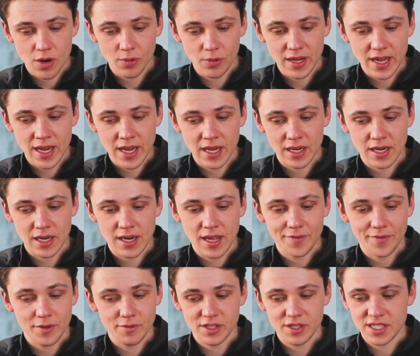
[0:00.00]
okay, and then you
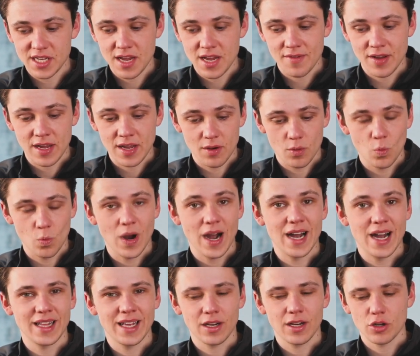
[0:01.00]
have to receive it
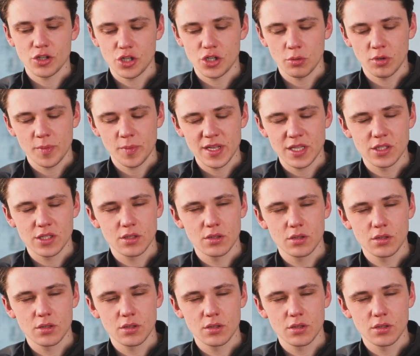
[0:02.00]
wider because you don't want